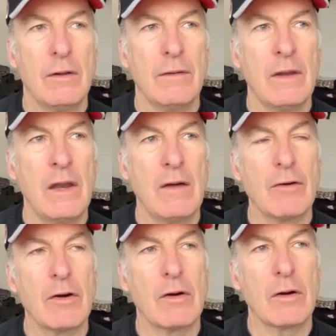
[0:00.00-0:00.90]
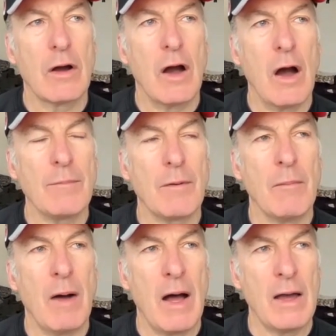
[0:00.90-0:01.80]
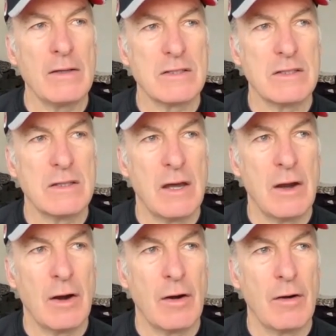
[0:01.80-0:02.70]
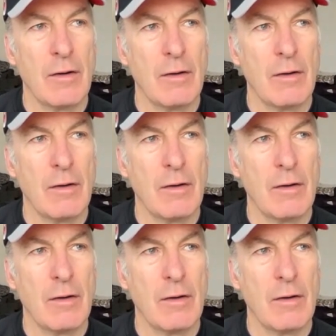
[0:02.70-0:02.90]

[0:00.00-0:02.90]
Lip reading: they never compromise their